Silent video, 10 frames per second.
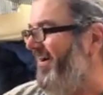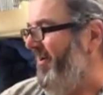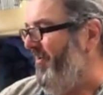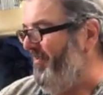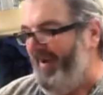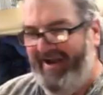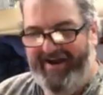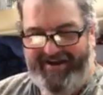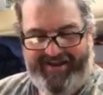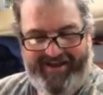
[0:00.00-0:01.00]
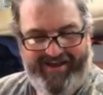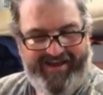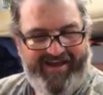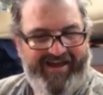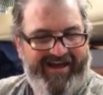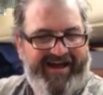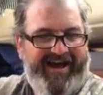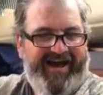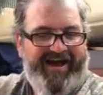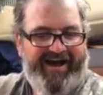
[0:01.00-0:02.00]
Oh man,
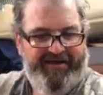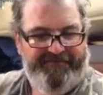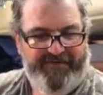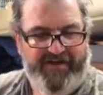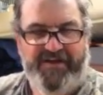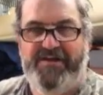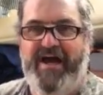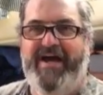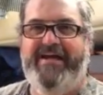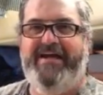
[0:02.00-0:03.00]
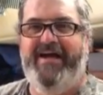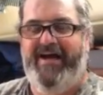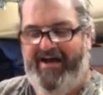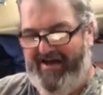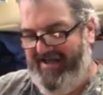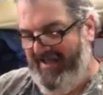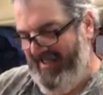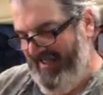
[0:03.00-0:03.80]
I feel like a